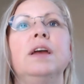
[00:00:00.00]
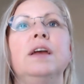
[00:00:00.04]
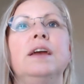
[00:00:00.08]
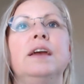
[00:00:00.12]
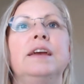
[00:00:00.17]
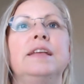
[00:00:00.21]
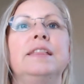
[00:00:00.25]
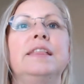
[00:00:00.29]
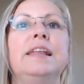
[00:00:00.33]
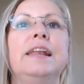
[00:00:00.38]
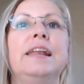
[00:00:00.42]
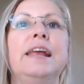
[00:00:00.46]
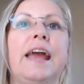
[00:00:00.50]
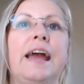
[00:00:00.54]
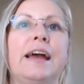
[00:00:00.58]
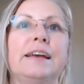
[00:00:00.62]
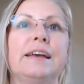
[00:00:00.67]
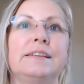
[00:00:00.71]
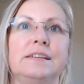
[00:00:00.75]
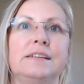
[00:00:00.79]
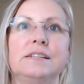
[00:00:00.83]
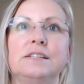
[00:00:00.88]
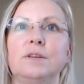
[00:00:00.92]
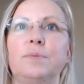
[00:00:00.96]
And then I
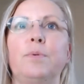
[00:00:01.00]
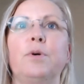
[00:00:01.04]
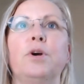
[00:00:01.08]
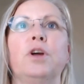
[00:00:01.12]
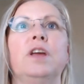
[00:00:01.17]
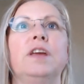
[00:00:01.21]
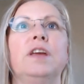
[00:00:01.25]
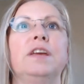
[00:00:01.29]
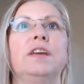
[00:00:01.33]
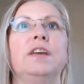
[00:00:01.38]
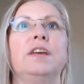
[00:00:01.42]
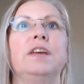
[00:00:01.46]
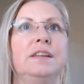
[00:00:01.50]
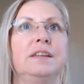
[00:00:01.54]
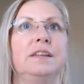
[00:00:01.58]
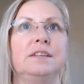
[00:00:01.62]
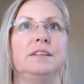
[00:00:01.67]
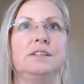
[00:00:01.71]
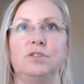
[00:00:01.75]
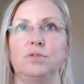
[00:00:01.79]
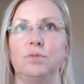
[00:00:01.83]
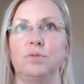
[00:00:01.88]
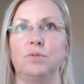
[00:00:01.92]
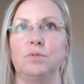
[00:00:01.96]
asked it to put
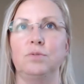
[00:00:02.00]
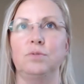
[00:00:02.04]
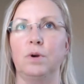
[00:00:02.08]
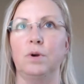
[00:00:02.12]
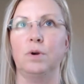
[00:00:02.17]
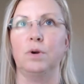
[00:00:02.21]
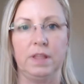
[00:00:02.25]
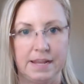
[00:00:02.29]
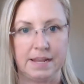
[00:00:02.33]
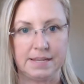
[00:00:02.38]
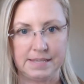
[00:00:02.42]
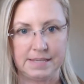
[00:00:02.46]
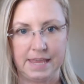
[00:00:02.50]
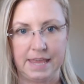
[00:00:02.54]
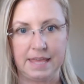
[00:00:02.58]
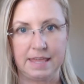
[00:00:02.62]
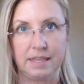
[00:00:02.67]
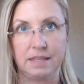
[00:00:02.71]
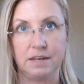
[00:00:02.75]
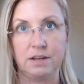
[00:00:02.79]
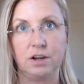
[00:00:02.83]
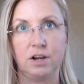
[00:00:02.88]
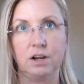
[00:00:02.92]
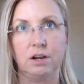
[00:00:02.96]
into a really nice
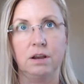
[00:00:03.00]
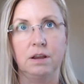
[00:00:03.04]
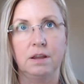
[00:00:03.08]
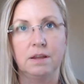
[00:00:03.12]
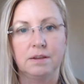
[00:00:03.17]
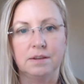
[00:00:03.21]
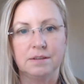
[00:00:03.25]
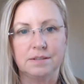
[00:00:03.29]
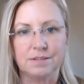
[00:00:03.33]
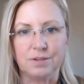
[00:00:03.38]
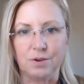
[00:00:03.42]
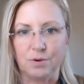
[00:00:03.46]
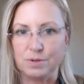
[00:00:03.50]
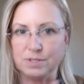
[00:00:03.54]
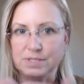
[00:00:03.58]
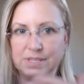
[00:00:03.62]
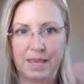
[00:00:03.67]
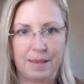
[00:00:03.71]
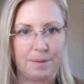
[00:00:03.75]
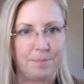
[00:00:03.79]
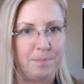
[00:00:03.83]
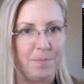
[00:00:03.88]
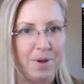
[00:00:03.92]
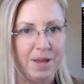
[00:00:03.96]
calendar. So it's
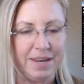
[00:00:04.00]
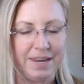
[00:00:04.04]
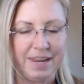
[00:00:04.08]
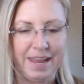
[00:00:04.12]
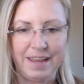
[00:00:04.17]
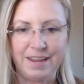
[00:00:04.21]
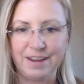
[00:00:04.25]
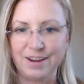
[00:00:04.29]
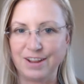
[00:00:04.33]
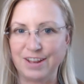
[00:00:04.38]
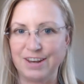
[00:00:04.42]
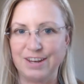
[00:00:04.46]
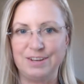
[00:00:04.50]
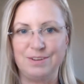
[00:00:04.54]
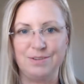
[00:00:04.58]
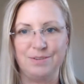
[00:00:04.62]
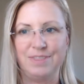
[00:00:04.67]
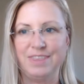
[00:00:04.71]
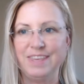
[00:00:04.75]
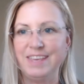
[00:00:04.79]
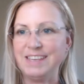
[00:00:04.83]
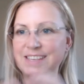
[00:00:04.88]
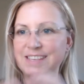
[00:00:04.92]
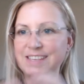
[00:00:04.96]
like Monday, you're going to do
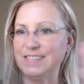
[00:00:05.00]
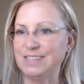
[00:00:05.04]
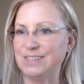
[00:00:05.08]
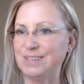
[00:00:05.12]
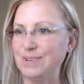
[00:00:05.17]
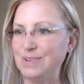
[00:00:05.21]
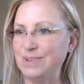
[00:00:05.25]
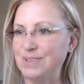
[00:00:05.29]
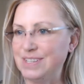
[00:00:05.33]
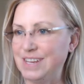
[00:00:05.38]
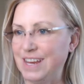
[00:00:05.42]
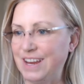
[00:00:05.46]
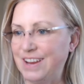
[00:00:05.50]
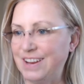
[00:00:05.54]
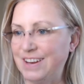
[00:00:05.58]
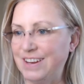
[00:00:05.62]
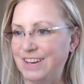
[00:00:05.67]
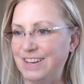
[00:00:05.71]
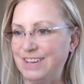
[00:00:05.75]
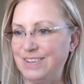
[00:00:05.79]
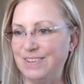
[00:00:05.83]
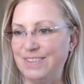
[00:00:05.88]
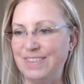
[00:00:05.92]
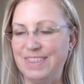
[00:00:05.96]
this, Tuesday, you're
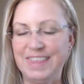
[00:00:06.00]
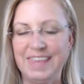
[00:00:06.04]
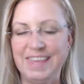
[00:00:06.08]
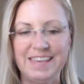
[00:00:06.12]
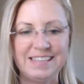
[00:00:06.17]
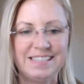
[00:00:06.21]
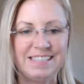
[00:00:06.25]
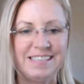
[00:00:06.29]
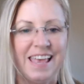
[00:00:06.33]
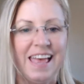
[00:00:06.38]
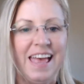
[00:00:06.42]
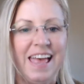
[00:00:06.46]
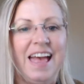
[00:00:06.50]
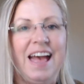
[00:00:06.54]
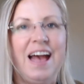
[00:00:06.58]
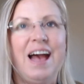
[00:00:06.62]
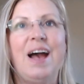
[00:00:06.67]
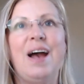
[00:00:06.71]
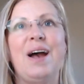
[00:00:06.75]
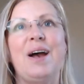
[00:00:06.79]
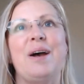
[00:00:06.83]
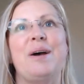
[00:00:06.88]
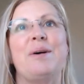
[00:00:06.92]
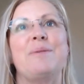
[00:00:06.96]
going to do this.
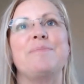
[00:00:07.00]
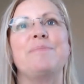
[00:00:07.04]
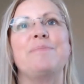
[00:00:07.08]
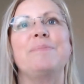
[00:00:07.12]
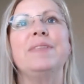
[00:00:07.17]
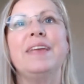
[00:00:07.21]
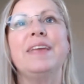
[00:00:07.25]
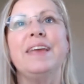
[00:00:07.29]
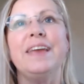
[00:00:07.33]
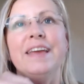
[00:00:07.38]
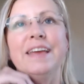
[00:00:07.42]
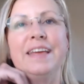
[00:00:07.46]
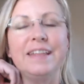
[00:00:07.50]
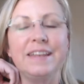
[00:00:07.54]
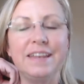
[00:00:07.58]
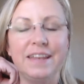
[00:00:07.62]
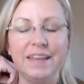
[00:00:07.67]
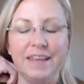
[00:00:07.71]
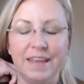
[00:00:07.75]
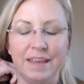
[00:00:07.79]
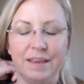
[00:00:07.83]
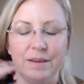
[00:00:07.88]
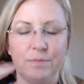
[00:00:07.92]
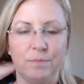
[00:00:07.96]
And
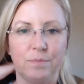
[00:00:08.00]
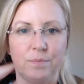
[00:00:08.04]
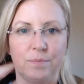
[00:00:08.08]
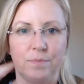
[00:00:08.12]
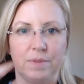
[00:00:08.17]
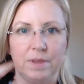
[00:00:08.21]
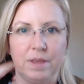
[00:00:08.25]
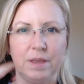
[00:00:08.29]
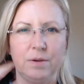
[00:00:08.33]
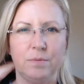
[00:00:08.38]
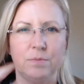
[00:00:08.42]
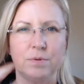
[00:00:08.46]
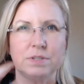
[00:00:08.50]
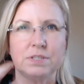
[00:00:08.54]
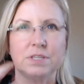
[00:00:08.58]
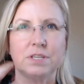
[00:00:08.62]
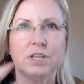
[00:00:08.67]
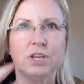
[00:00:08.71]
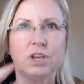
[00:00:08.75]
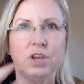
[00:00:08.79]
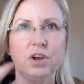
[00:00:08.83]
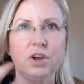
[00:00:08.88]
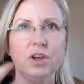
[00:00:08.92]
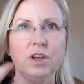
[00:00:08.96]
it was
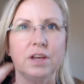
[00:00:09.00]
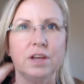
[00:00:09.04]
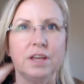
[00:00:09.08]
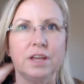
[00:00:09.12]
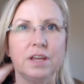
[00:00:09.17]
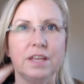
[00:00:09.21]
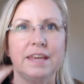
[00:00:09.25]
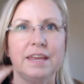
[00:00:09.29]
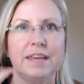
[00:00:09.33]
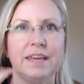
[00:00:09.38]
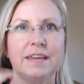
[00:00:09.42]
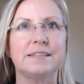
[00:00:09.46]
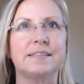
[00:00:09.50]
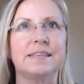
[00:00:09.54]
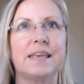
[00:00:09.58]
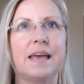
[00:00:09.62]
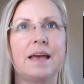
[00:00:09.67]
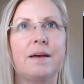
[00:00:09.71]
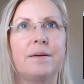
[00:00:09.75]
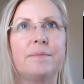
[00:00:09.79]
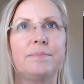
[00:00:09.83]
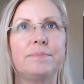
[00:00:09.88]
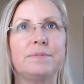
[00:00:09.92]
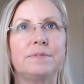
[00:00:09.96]
good,
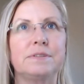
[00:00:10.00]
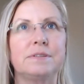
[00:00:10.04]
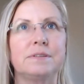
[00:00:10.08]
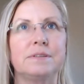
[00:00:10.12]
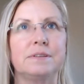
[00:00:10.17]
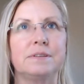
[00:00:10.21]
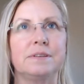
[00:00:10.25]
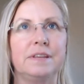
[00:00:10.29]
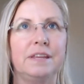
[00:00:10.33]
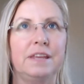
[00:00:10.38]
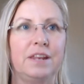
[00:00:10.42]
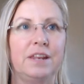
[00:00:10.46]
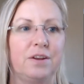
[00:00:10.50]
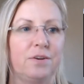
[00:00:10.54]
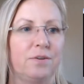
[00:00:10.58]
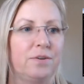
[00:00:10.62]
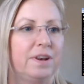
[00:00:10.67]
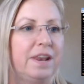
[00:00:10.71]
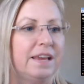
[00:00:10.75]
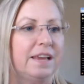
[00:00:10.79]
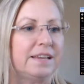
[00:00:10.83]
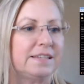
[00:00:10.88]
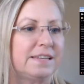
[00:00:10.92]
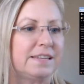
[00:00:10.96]
except,
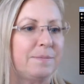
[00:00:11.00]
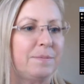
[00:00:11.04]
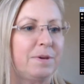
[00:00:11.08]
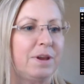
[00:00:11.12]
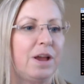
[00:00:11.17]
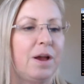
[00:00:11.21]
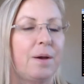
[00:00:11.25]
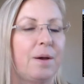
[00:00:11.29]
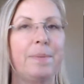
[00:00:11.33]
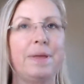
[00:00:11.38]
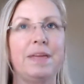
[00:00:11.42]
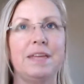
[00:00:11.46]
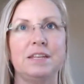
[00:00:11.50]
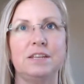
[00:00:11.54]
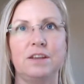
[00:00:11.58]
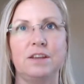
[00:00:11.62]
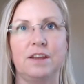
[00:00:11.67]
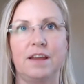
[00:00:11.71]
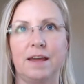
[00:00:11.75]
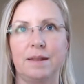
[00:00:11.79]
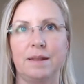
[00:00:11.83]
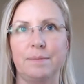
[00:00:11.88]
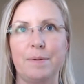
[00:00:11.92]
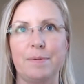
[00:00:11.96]
next time you come in, you
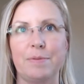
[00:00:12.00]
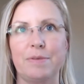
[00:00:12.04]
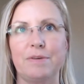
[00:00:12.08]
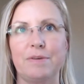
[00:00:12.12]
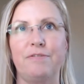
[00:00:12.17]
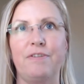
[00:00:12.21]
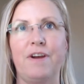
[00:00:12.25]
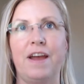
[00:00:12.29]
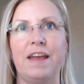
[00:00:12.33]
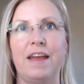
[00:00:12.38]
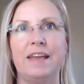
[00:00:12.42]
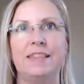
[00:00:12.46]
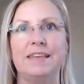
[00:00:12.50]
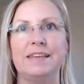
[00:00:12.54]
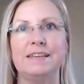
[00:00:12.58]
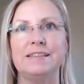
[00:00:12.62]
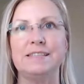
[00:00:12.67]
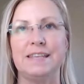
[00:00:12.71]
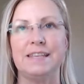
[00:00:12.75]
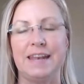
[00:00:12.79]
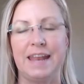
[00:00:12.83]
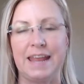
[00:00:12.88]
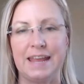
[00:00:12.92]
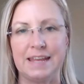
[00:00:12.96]
got to be able to find
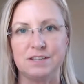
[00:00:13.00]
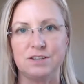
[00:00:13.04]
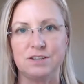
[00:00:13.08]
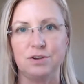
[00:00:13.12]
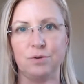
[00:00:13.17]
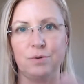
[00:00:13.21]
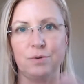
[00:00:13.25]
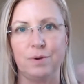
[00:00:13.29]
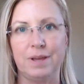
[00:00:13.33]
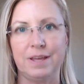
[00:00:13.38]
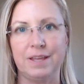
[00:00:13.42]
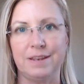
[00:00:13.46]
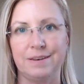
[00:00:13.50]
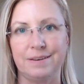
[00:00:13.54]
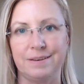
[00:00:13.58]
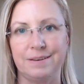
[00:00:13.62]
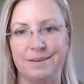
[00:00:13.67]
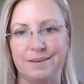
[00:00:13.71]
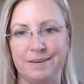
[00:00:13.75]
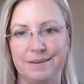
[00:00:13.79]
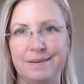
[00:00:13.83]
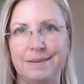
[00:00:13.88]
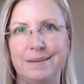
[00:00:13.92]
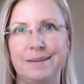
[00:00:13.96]
this and add to it.
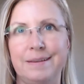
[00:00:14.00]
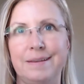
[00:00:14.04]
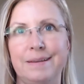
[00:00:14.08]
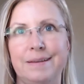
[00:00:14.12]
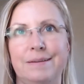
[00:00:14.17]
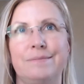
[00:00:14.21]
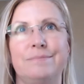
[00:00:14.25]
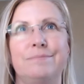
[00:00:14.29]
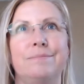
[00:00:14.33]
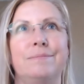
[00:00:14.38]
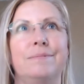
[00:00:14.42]
And it